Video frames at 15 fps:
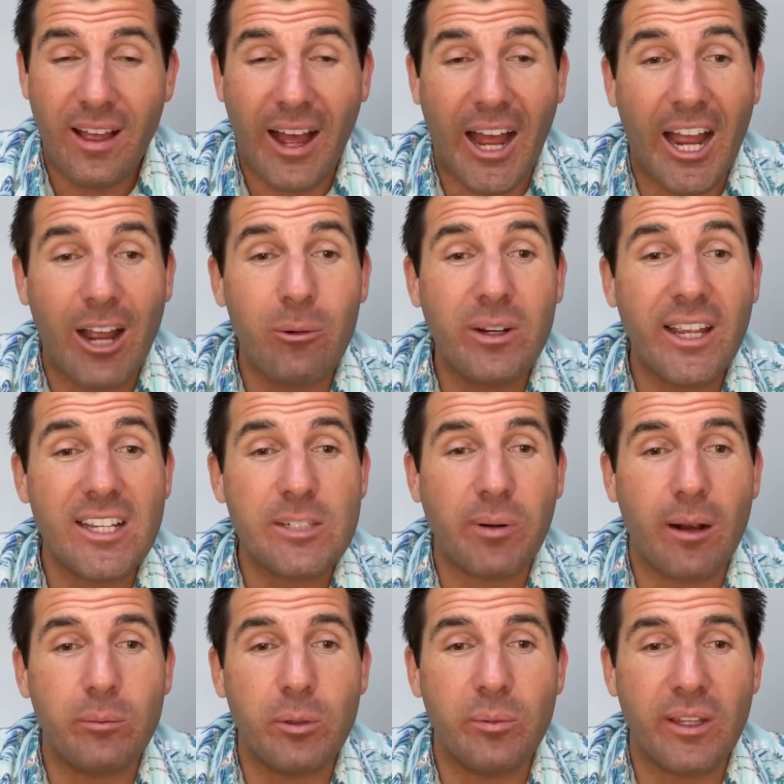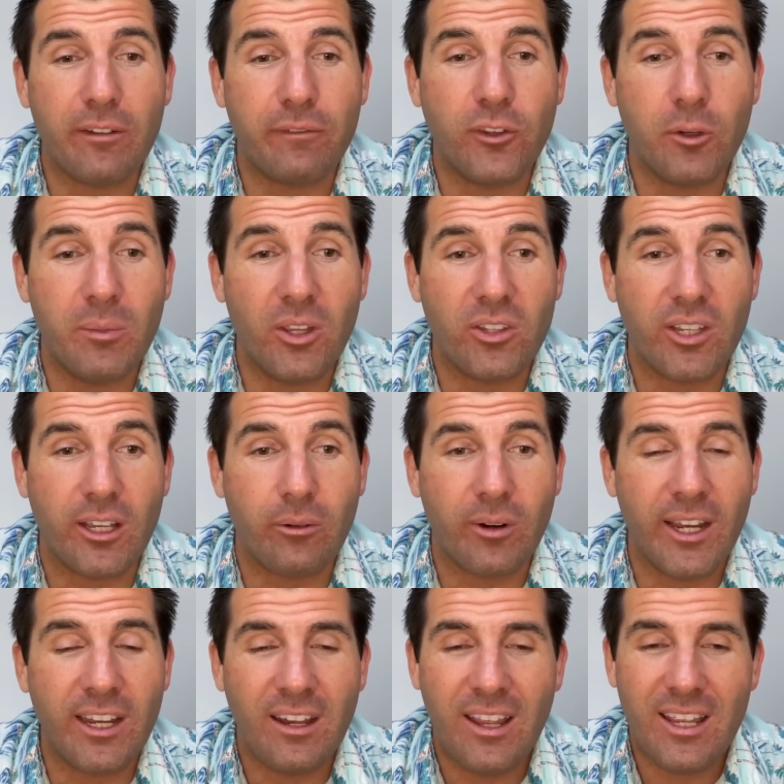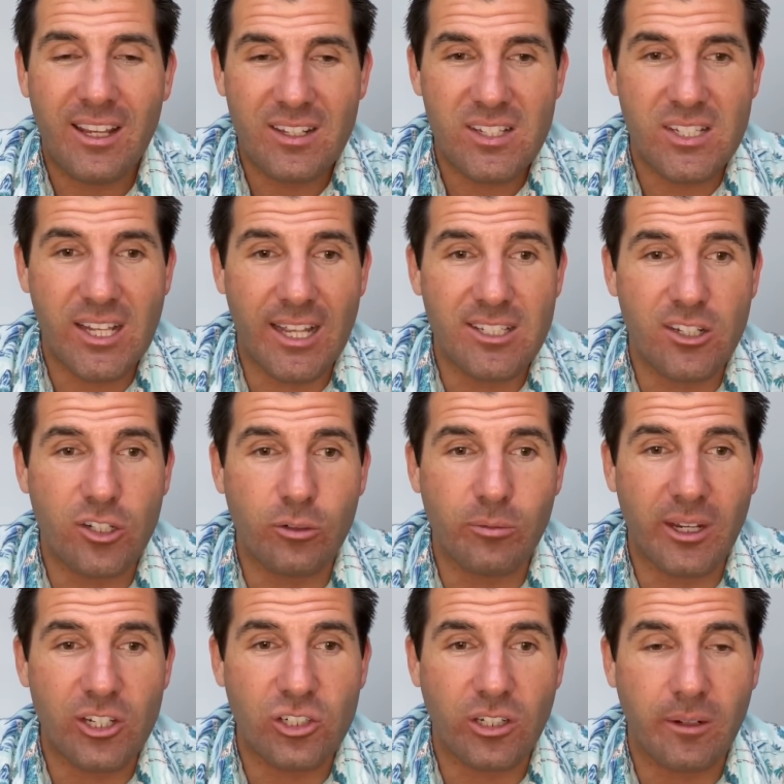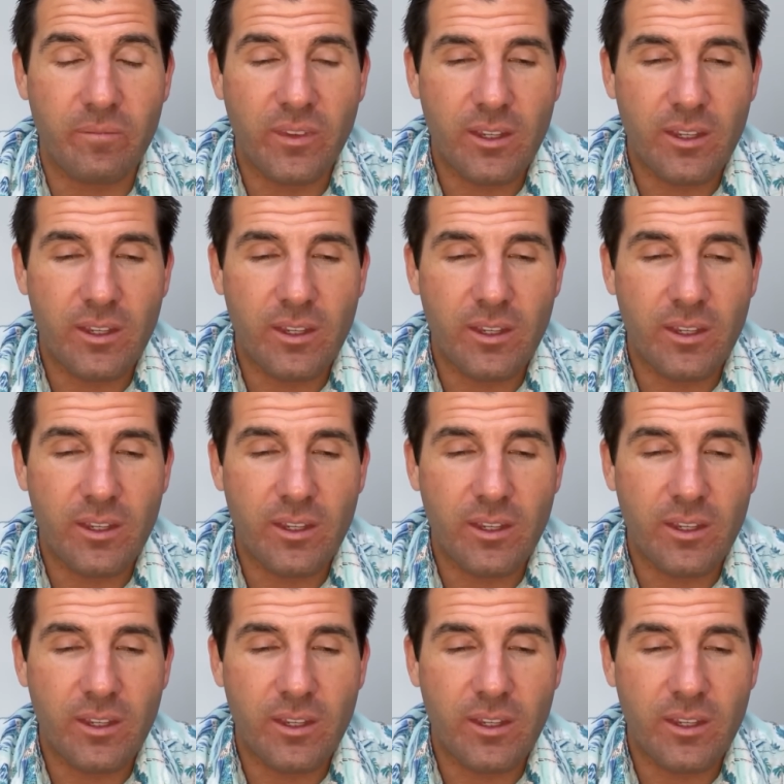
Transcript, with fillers: I would guess probably a few million, right? Sad situation.